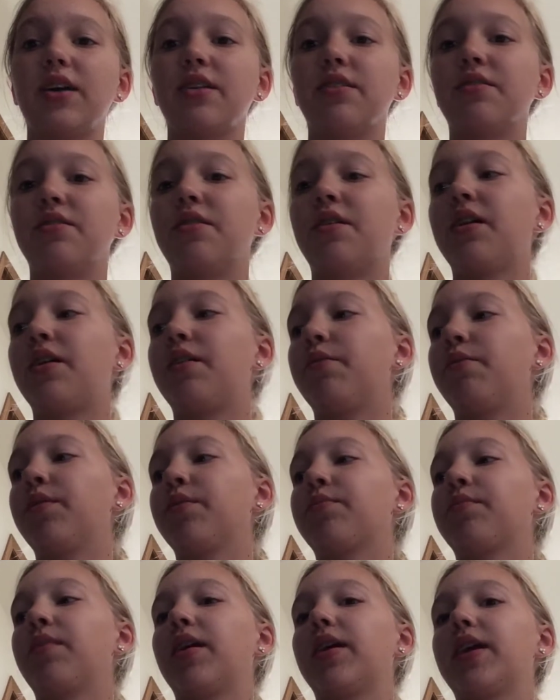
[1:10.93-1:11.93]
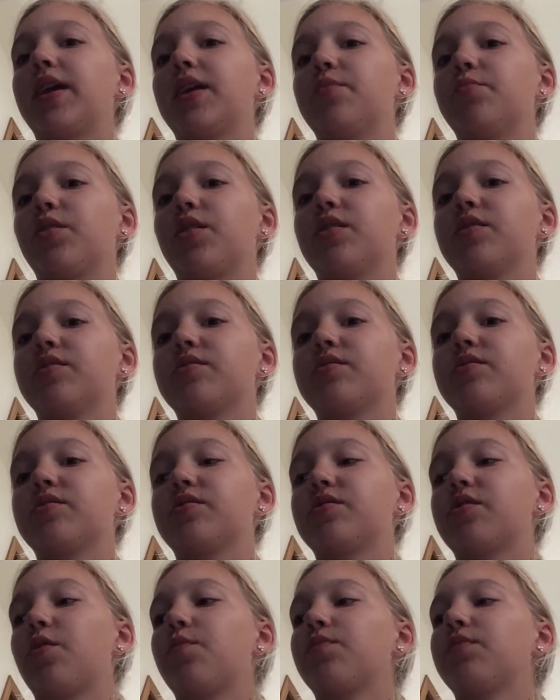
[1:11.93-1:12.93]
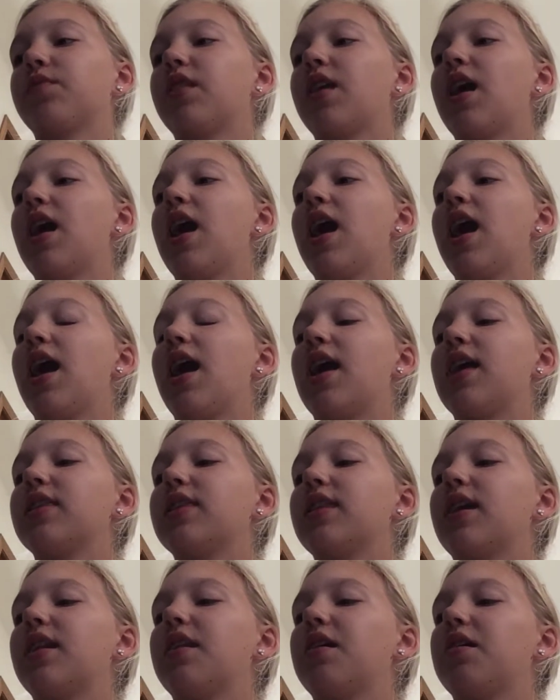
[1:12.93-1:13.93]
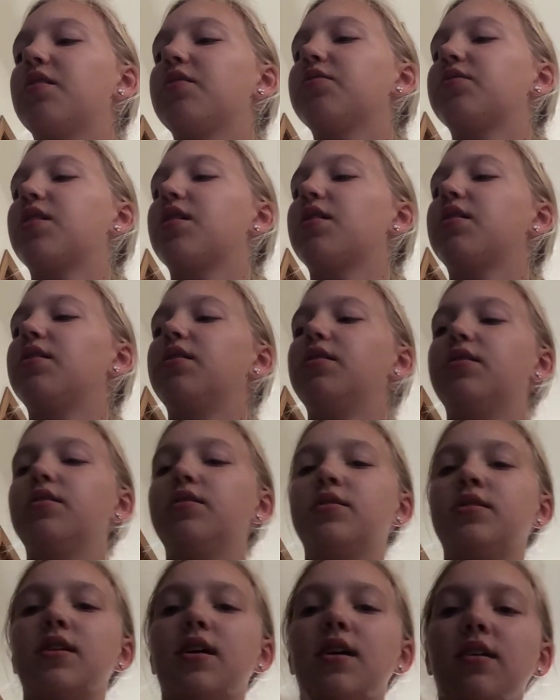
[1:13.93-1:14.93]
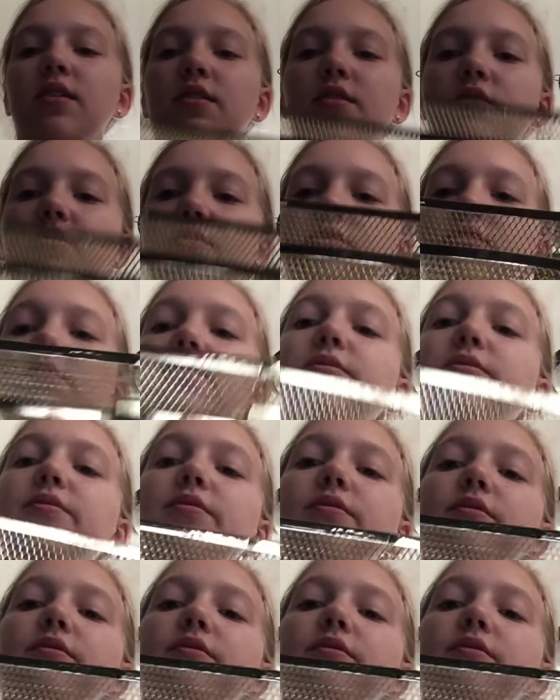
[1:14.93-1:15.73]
don't know how to work my camera. And then there's a little